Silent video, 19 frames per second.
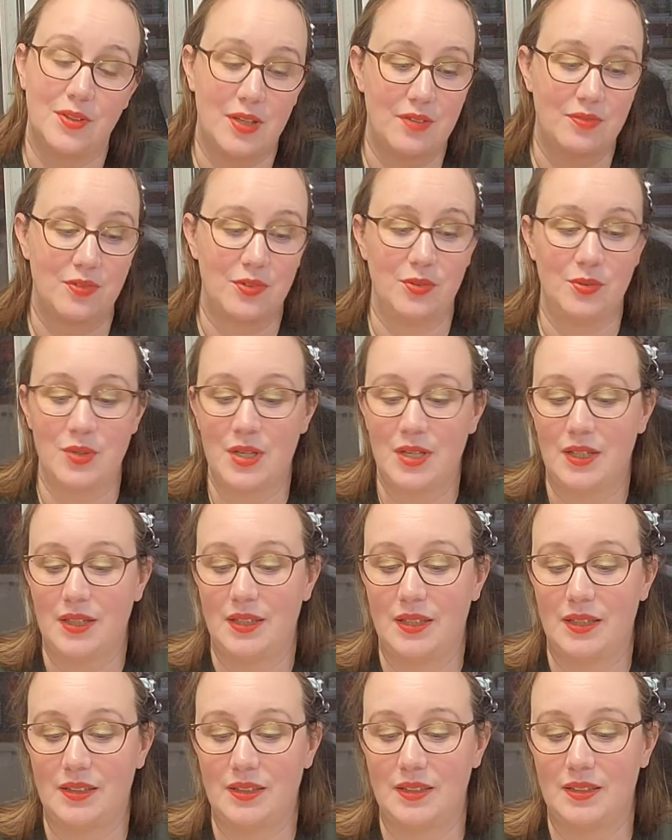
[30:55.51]
If you
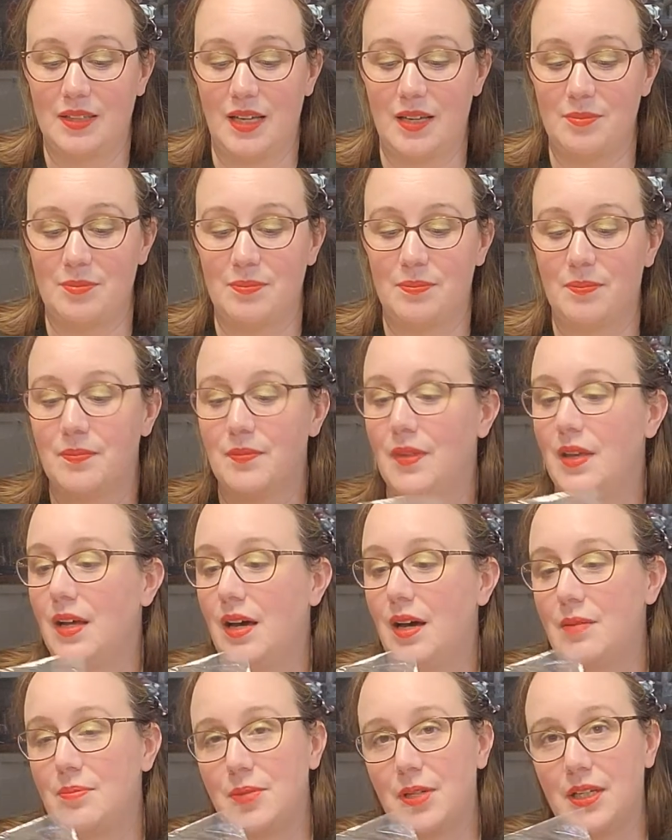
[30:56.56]
get the tape
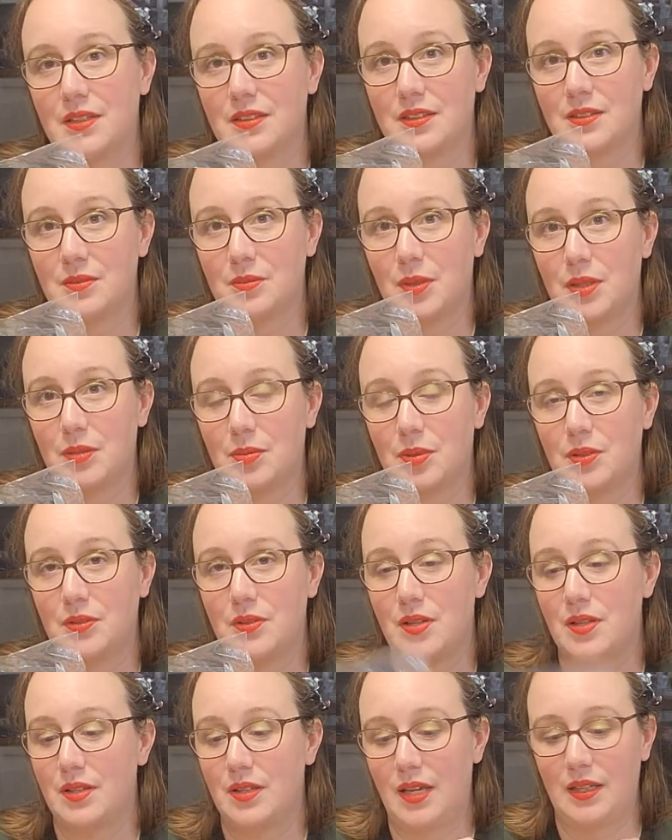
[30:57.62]
up against the marble,
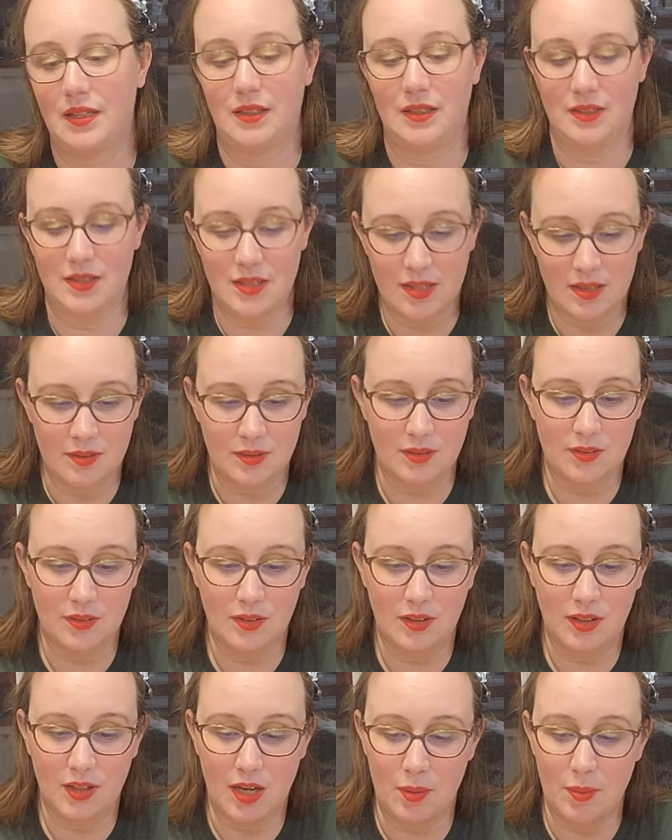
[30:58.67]
they
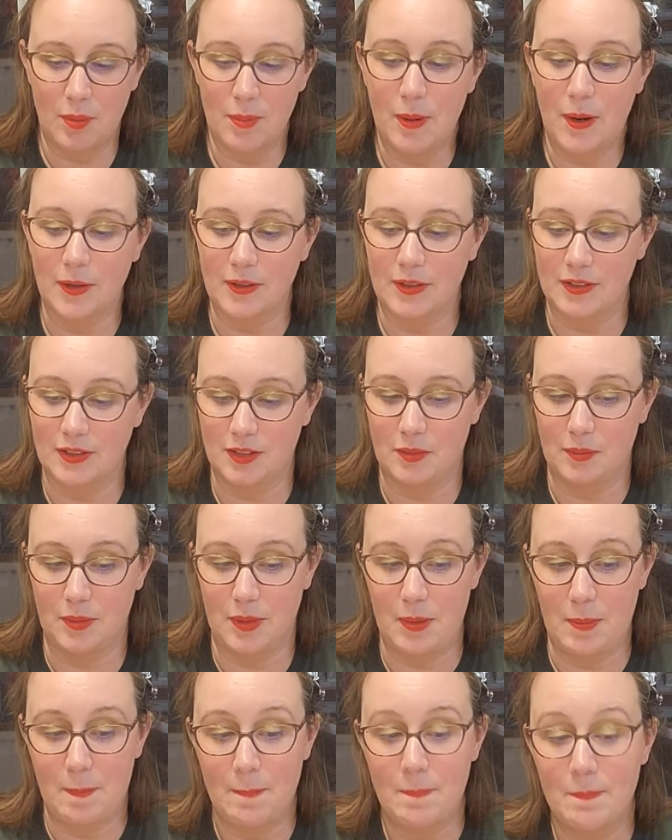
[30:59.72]
come apart a little bit.